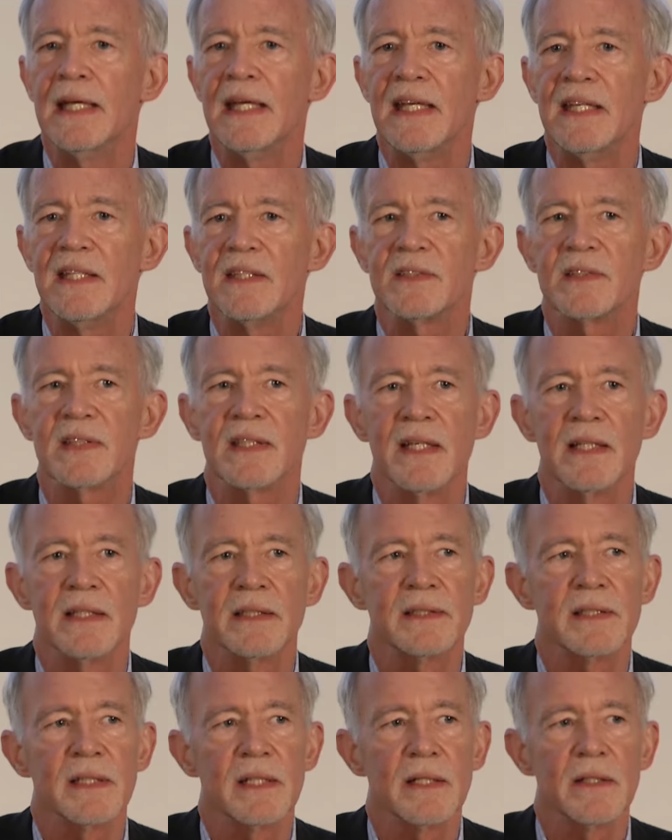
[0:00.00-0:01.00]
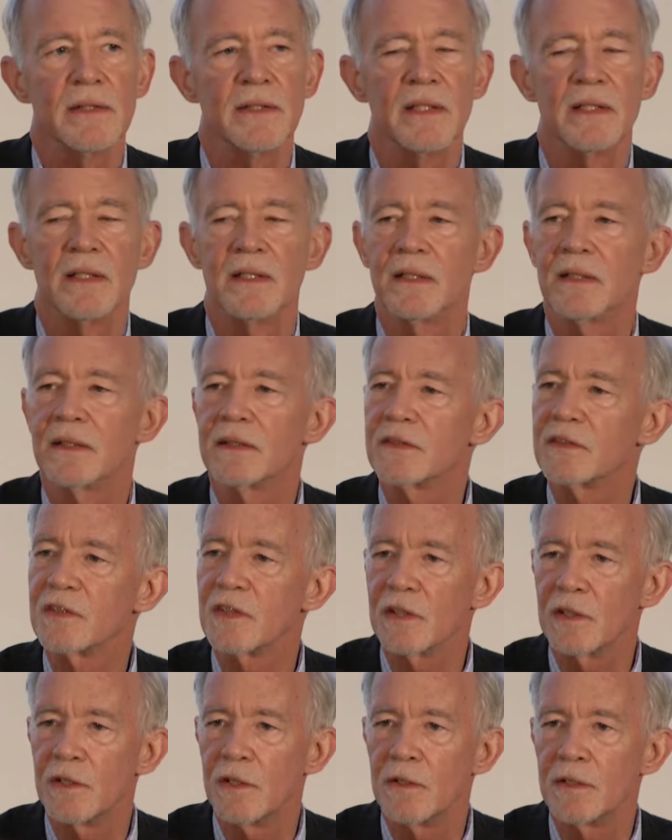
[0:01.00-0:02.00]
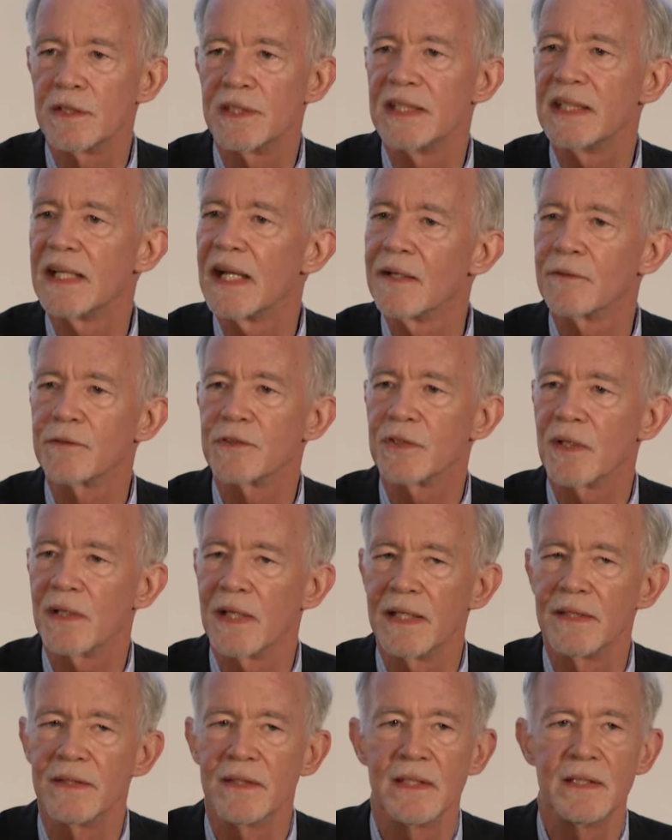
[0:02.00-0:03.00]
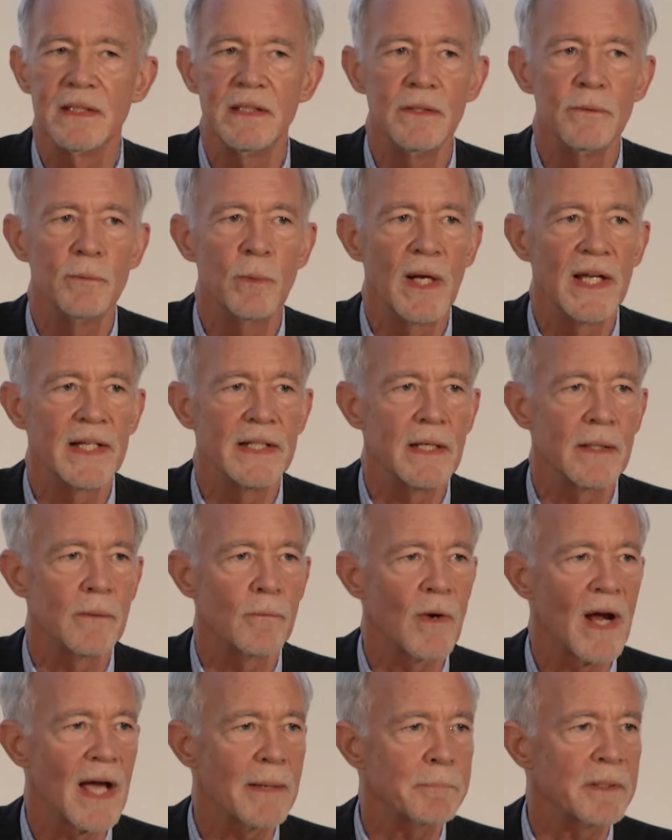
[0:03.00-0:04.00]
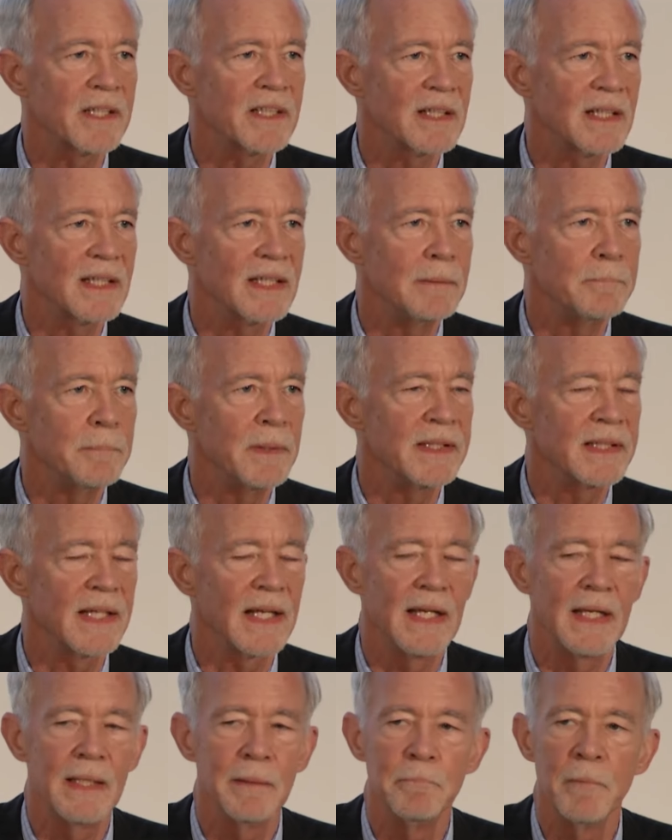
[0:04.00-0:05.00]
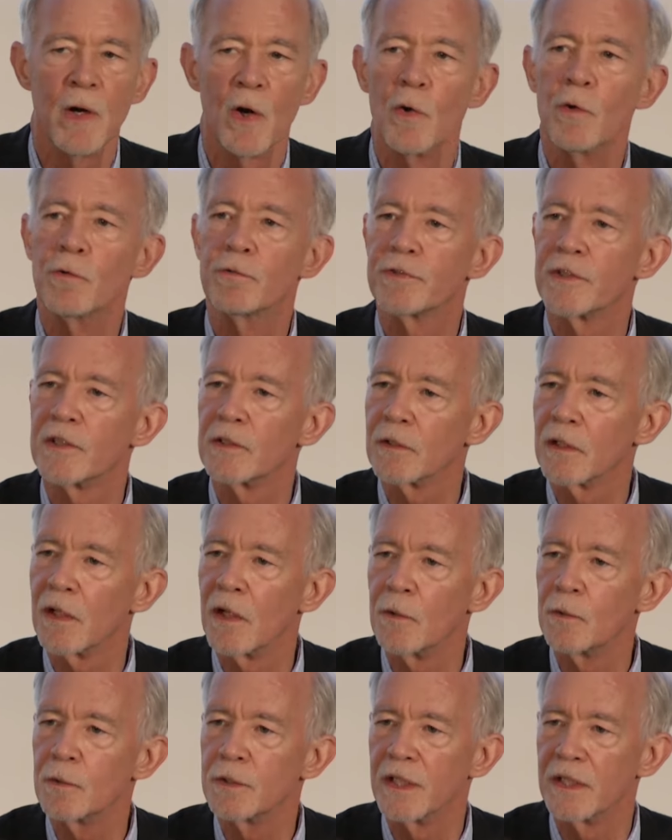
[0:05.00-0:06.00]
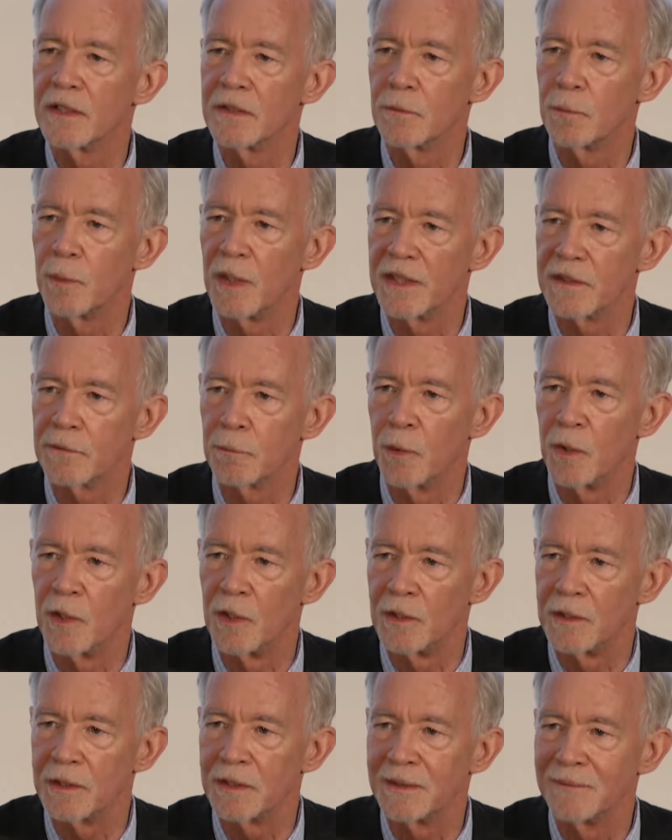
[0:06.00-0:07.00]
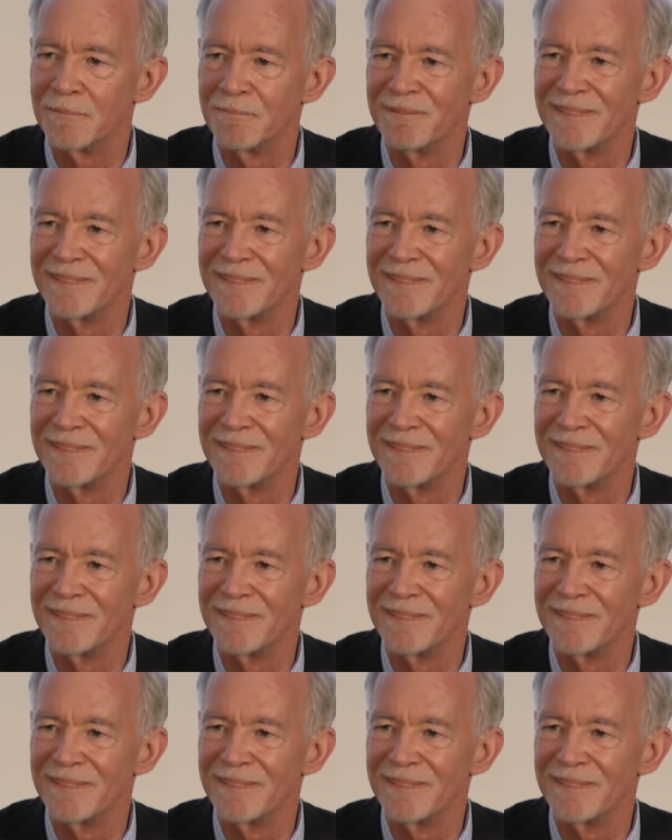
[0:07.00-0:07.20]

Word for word: is that the Security Council and the U N rapidly became overloaded with work.